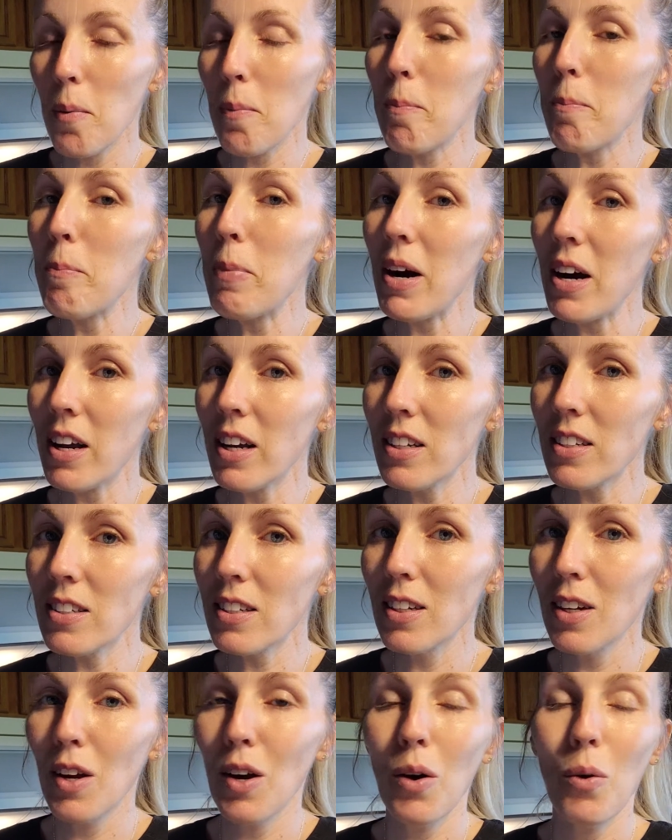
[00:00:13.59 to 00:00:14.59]
but
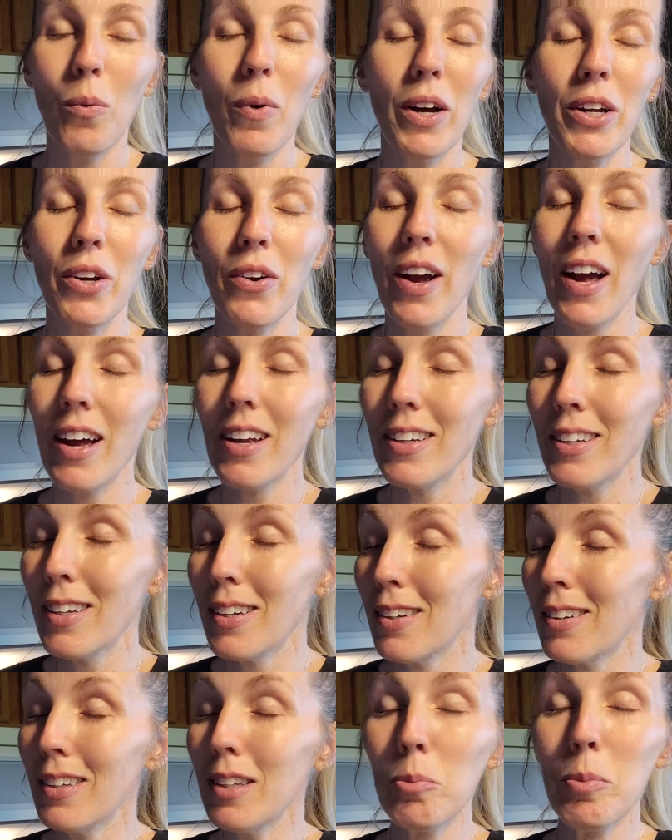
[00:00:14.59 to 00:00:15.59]
while you're adding in
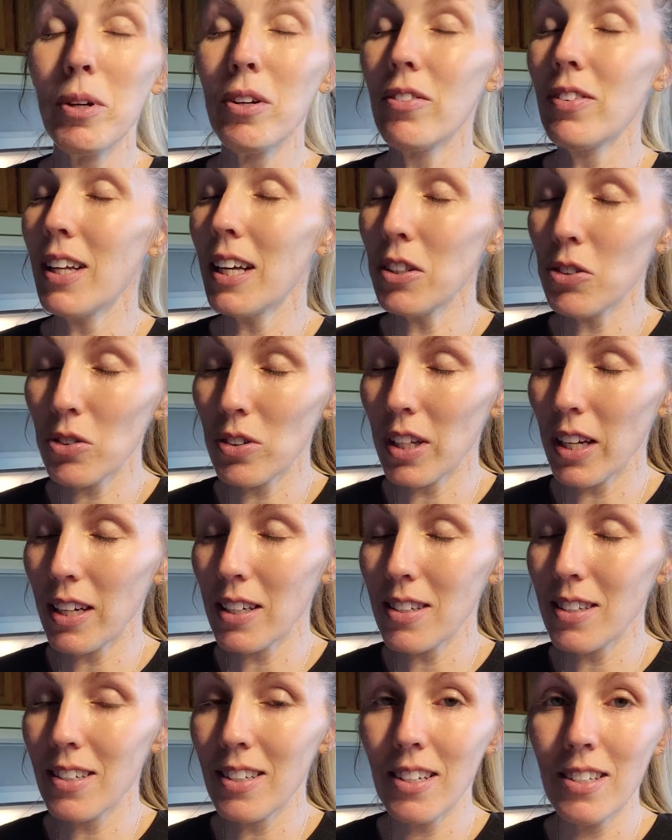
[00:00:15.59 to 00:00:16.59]
a little bit of
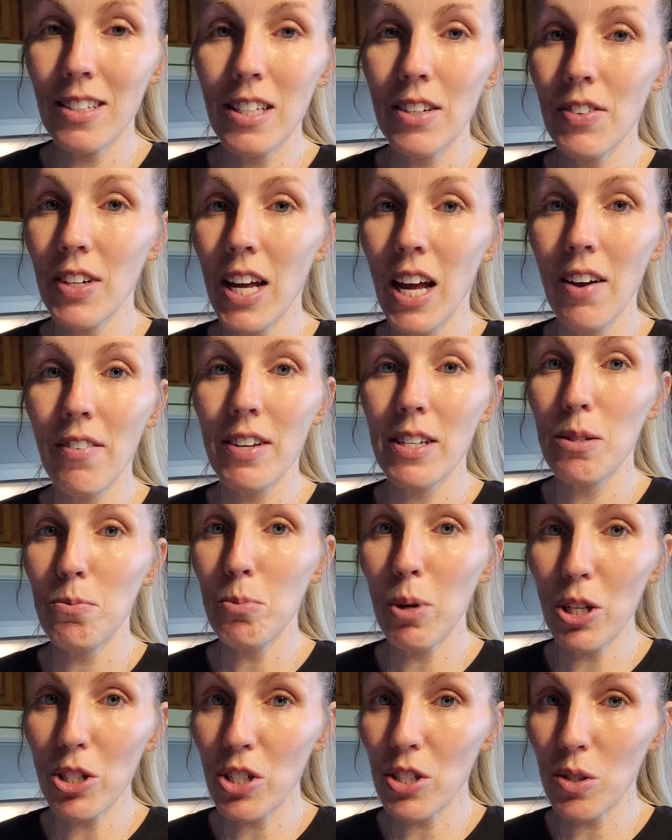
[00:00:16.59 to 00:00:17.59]
electrolytes, it doesn't even have as
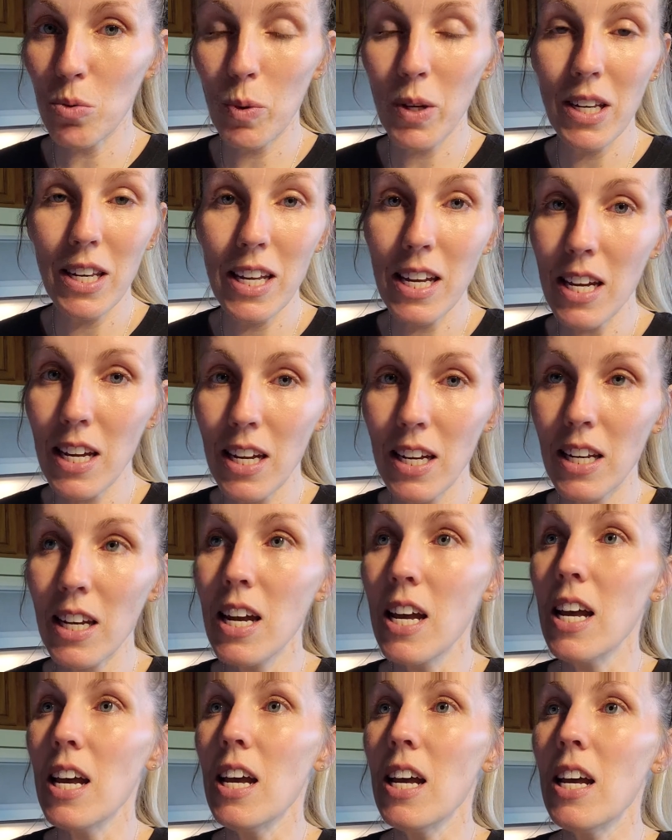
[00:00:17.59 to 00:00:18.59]
much as we need.
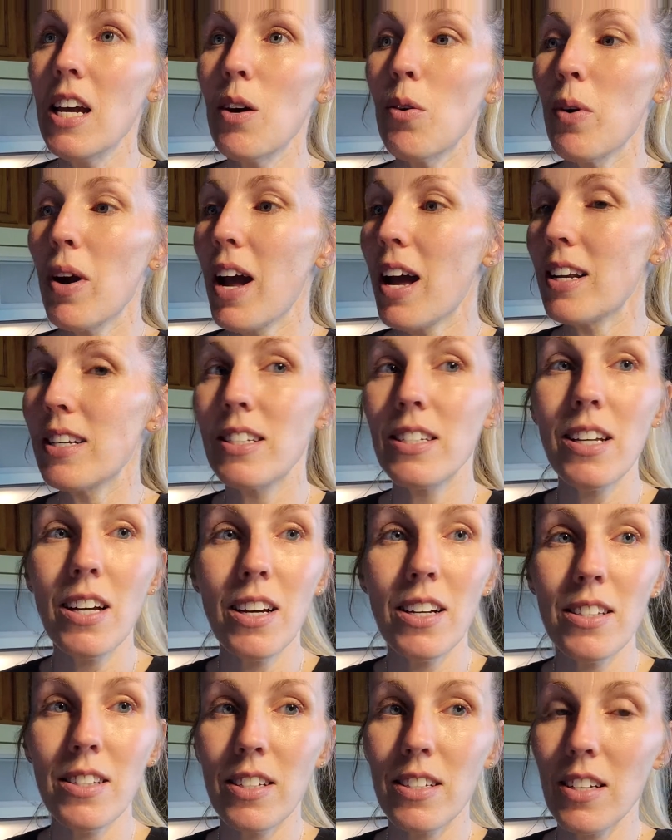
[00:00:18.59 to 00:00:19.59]
We're adding
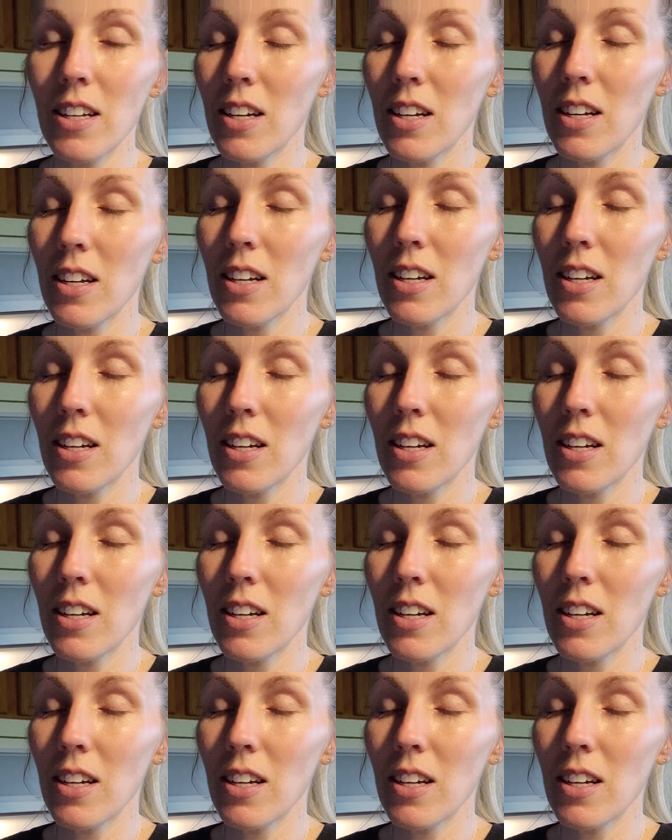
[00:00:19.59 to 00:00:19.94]
tons and tons